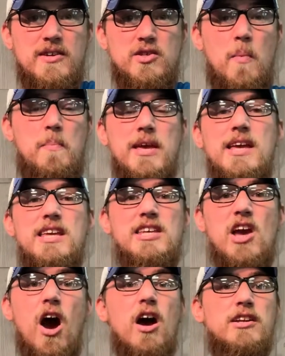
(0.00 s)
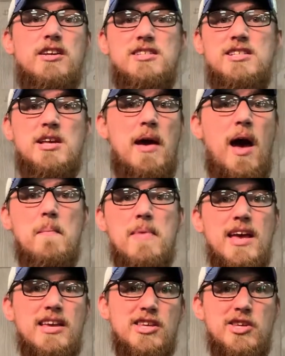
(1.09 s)
So being young doesn't somehow
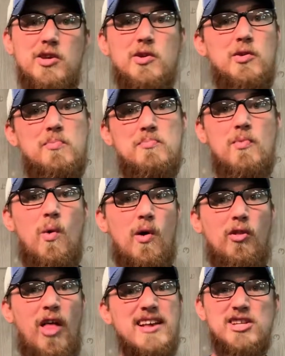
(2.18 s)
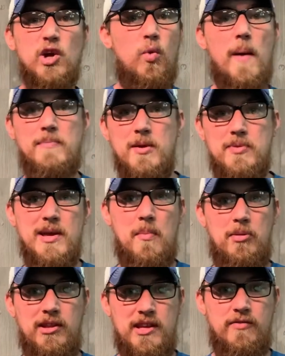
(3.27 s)
make you less equipped to be a
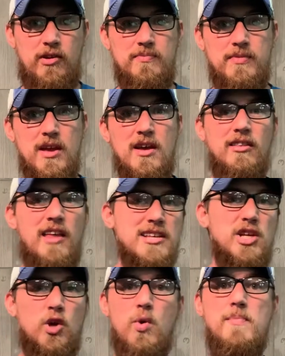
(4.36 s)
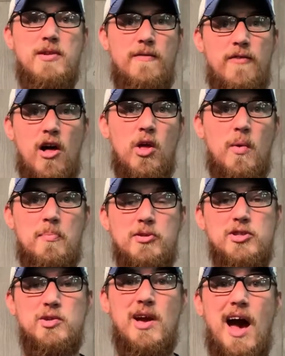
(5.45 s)
believer, less equipped to follow and
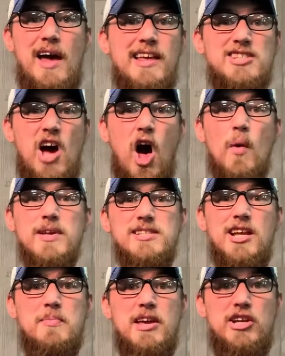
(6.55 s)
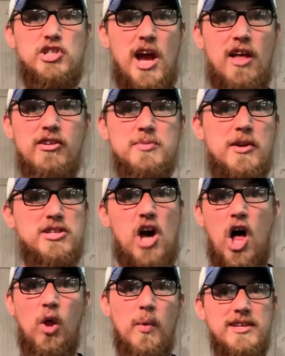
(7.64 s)
pursue God. It's always going to be a challenge, but it's
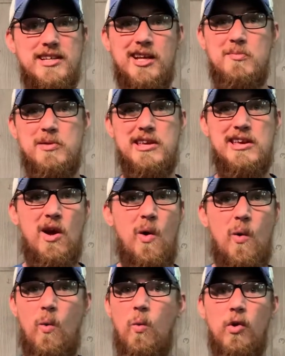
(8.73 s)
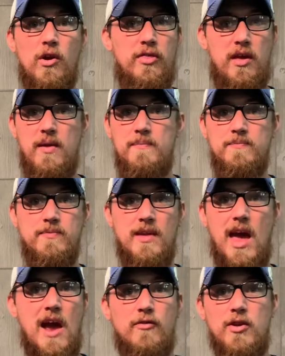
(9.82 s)
always going to be worth it
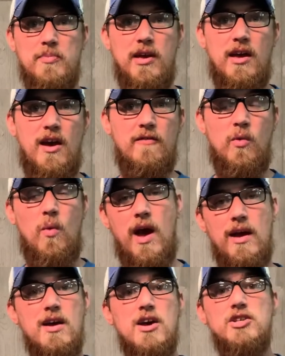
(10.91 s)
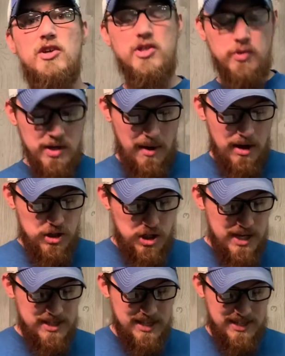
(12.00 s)
every bit of the way. So let's read about
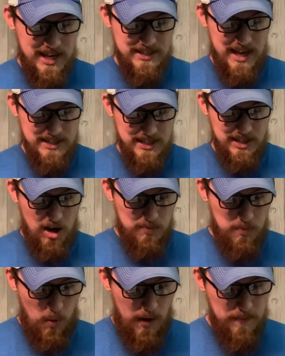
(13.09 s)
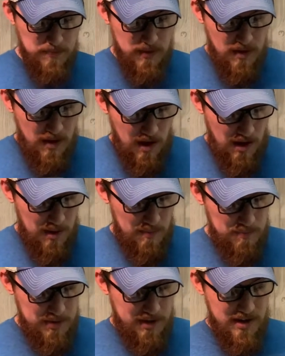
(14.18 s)
Jesus as a young boy,
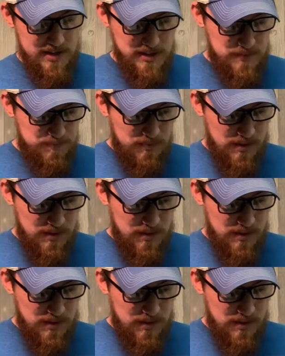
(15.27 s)
because